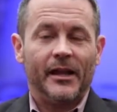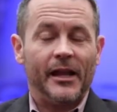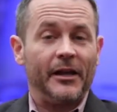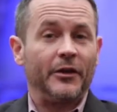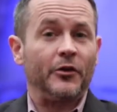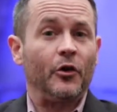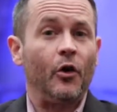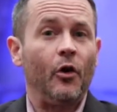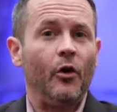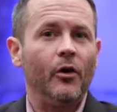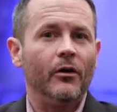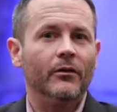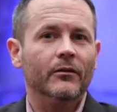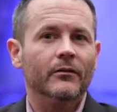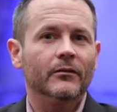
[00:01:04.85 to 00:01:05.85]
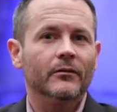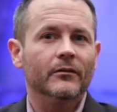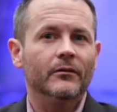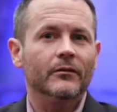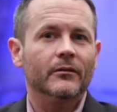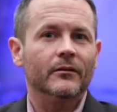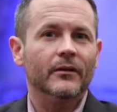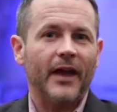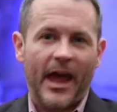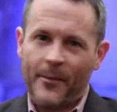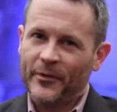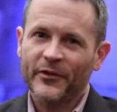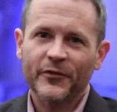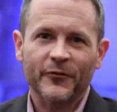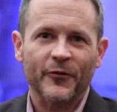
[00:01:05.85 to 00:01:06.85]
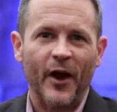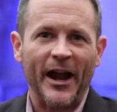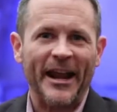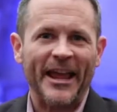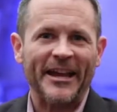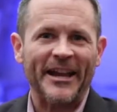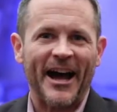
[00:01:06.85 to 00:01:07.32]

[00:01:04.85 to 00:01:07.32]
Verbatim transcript: And it all happens Friday